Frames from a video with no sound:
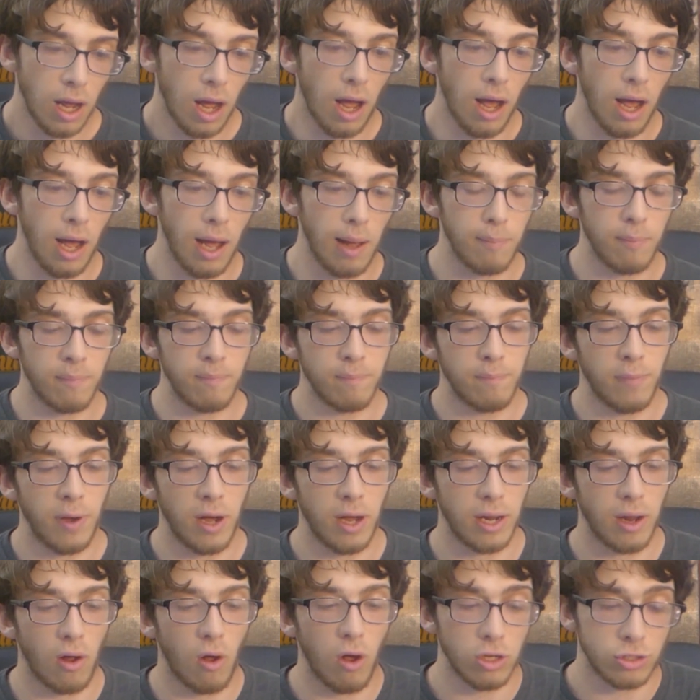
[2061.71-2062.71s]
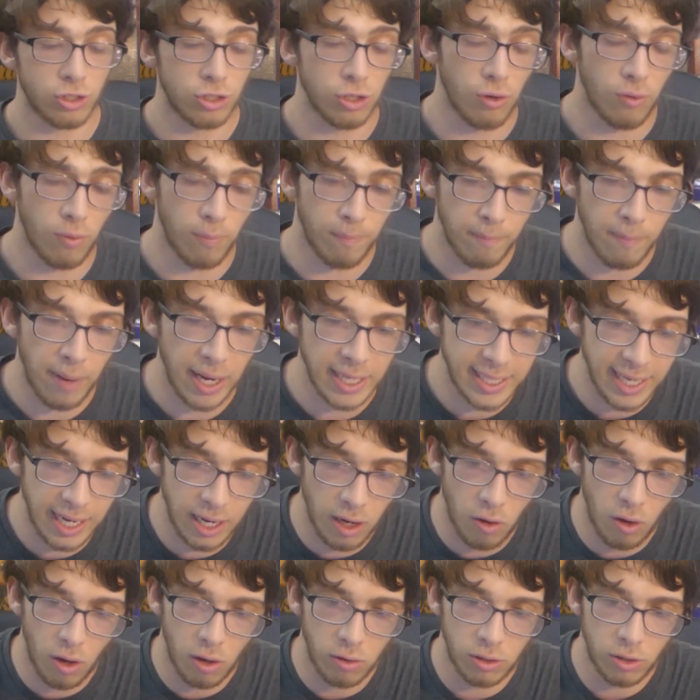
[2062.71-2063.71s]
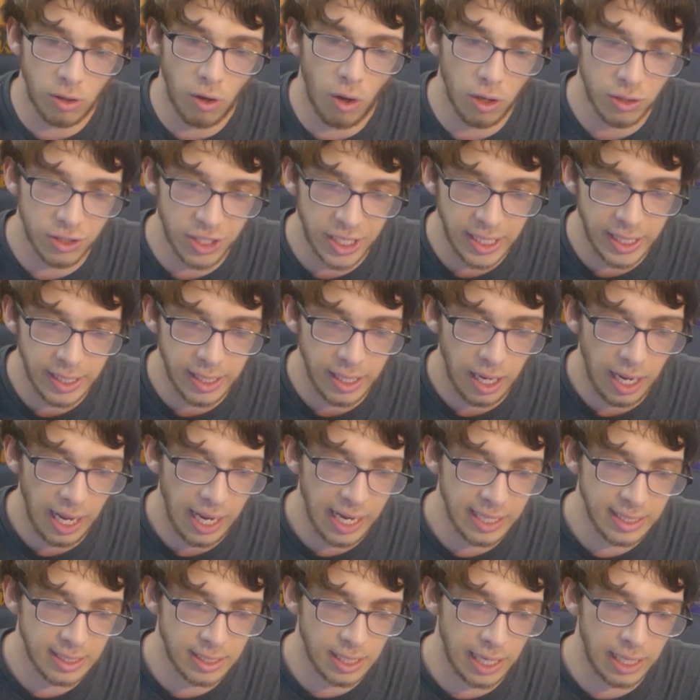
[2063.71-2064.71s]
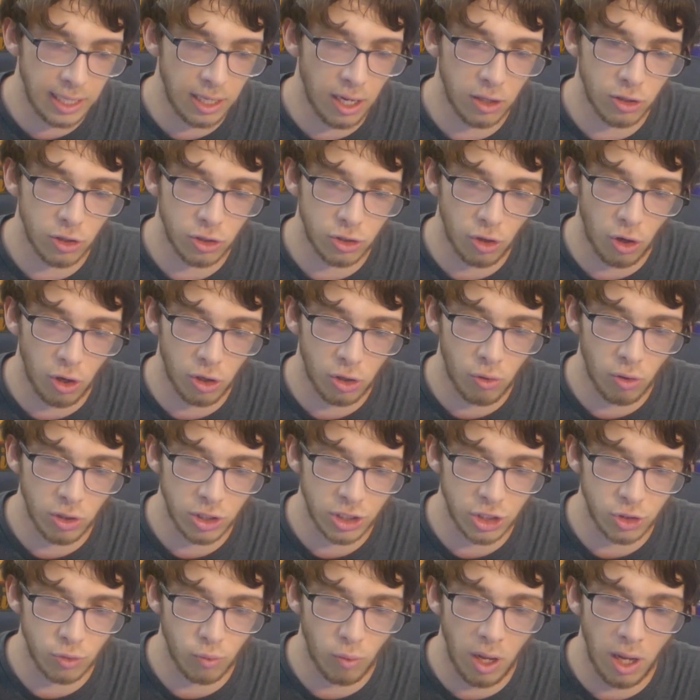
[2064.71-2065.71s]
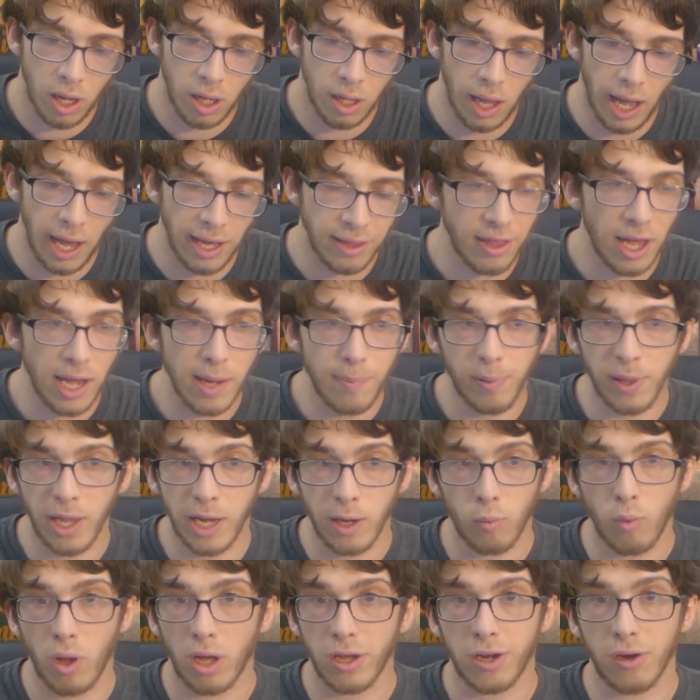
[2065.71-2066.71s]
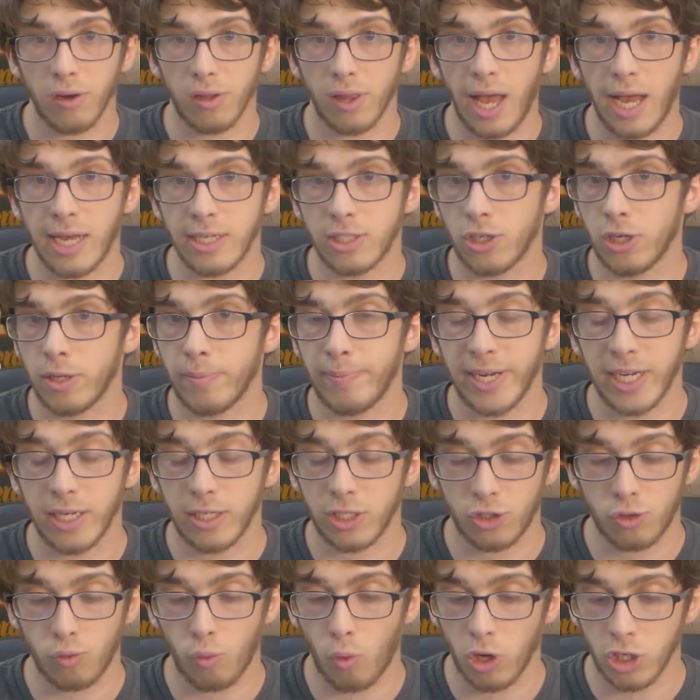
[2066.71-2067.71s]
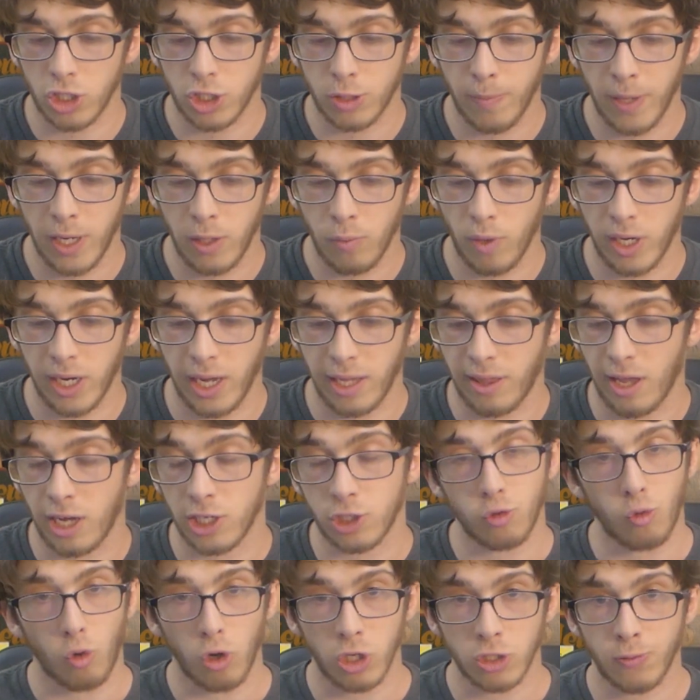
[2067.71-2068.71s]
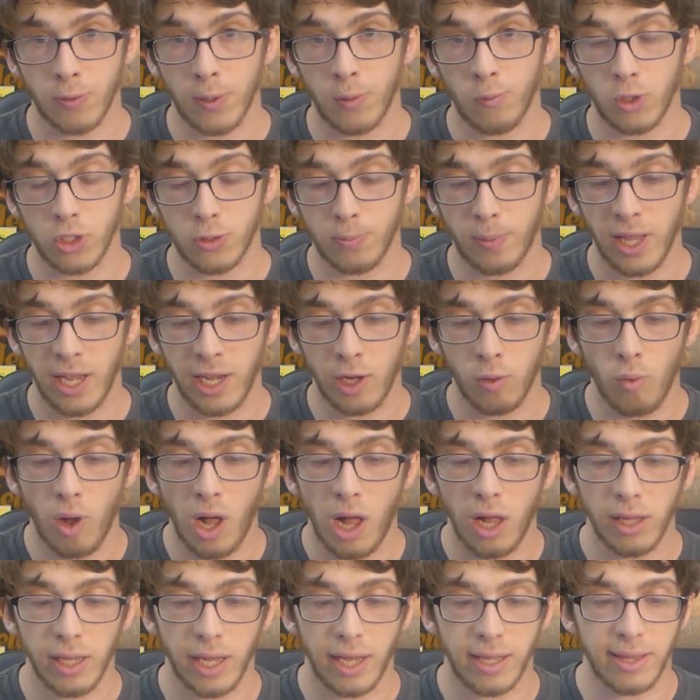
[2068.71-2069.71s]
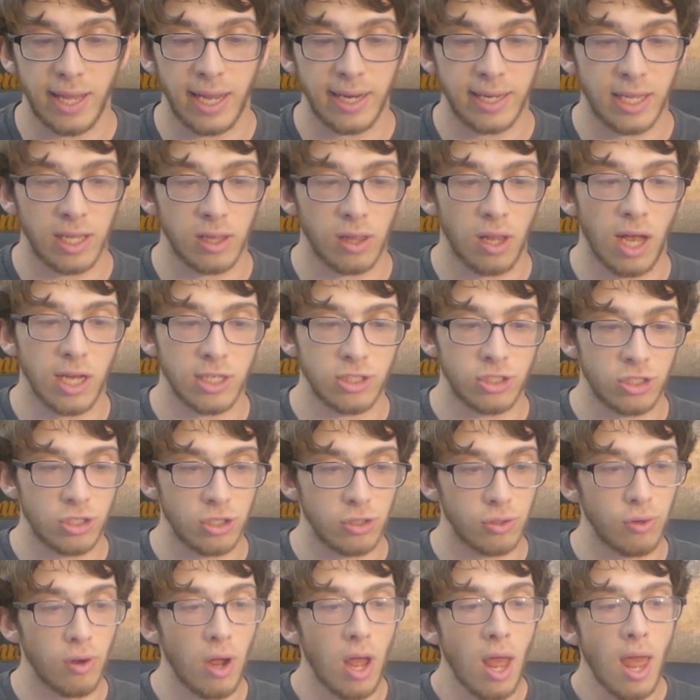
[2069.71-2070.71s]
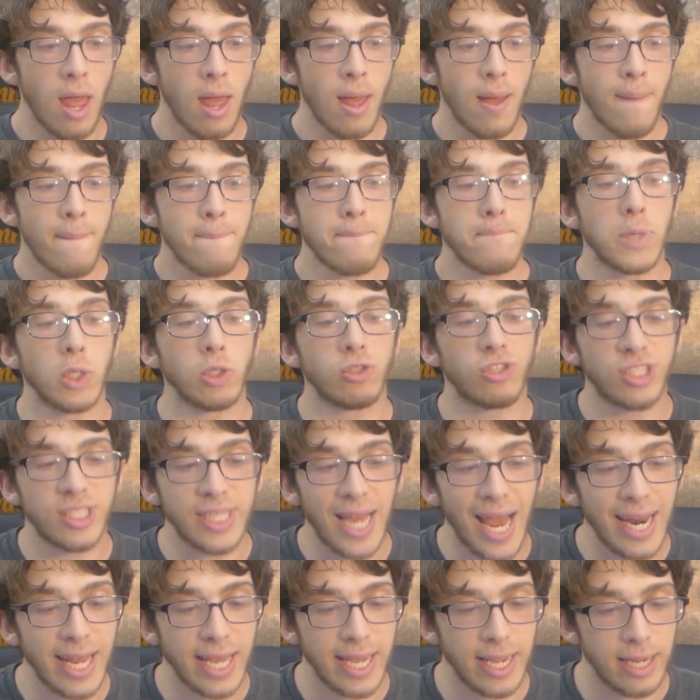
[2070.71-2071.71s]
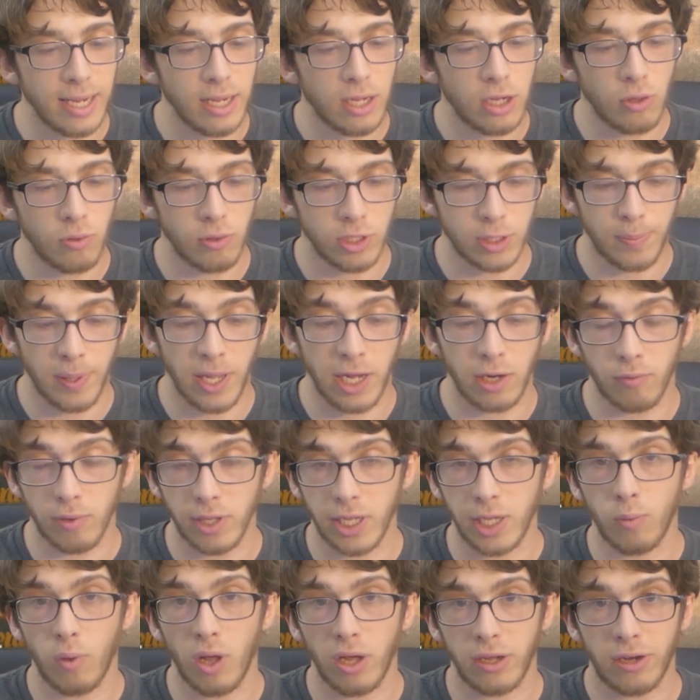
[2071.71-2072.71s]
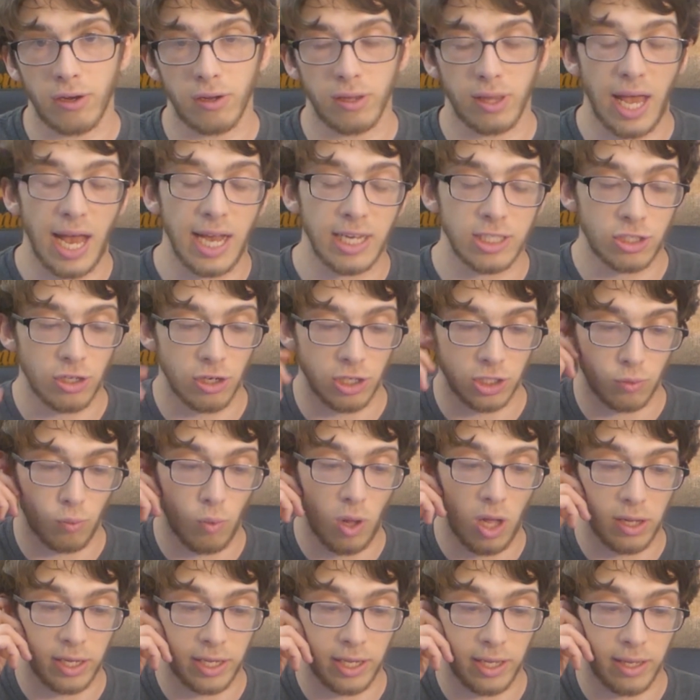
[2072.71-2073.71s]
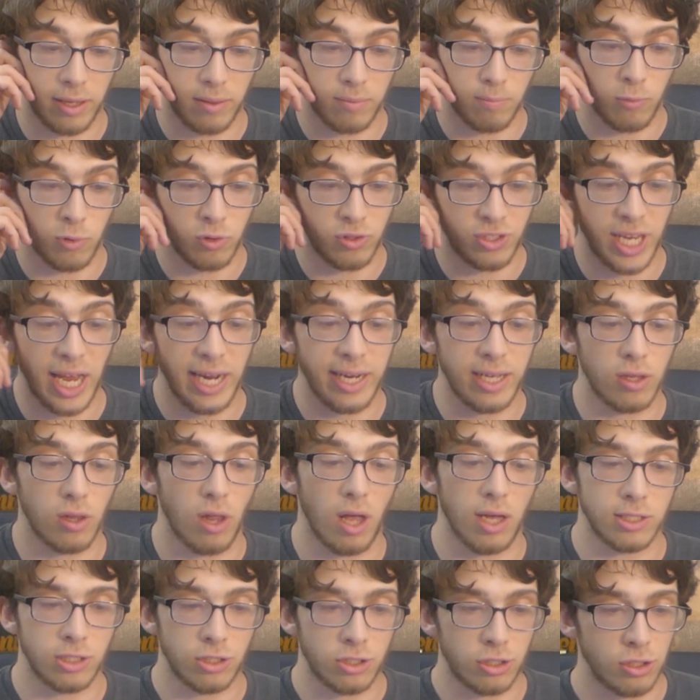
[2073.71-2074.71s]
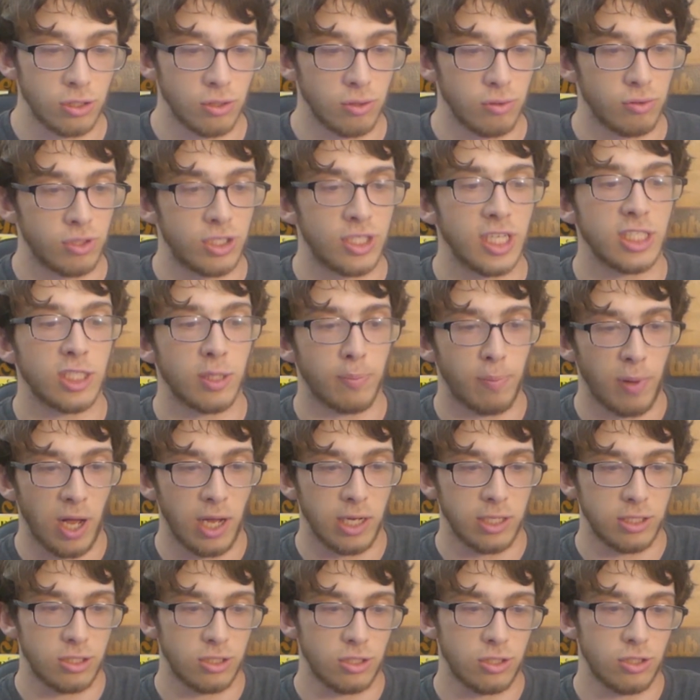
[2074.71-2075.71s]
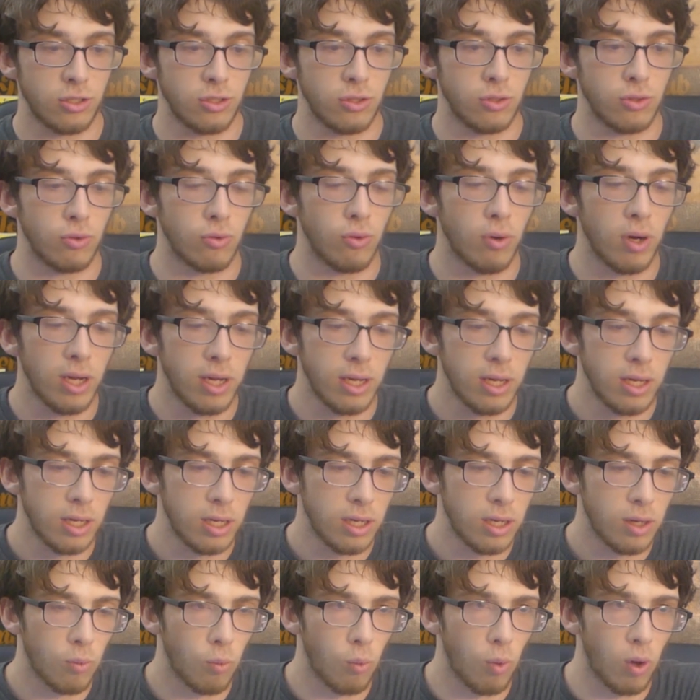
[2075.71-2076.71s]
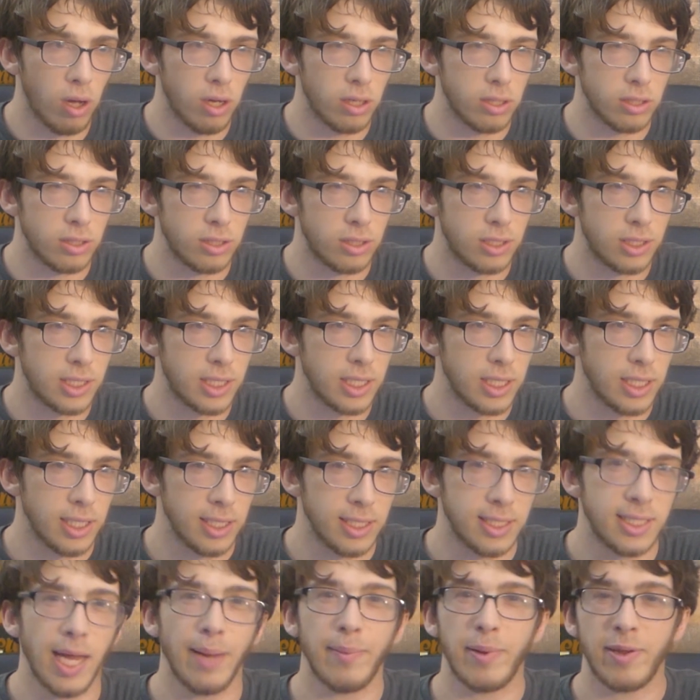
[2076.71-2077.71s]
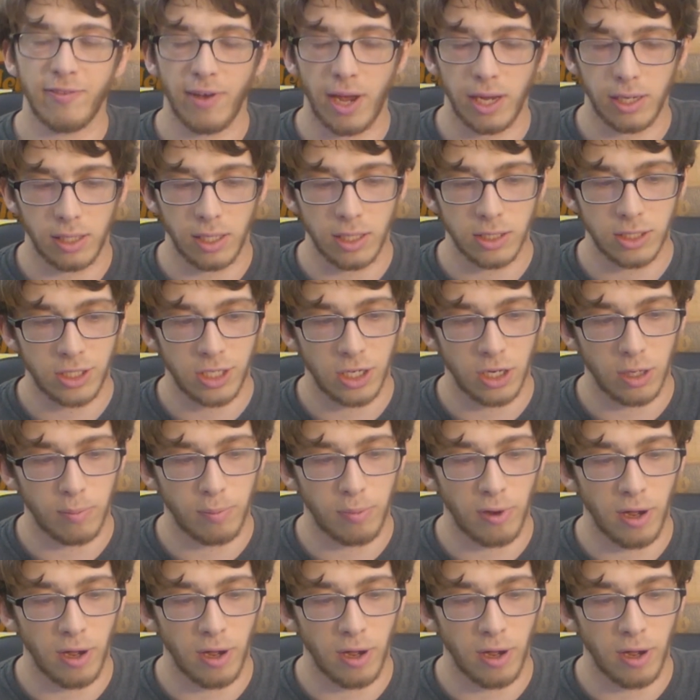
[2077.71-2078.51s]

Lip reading: But also Matteo Arnaldi is another dark horse as well. I thought he played well here last year. He beat Schwartzman when I thought Schwartzman was playing well, and then he lost to Musetti, who was playing really well here last year as well. Musetti lost to Tsitsipas, who was the semifinalist here.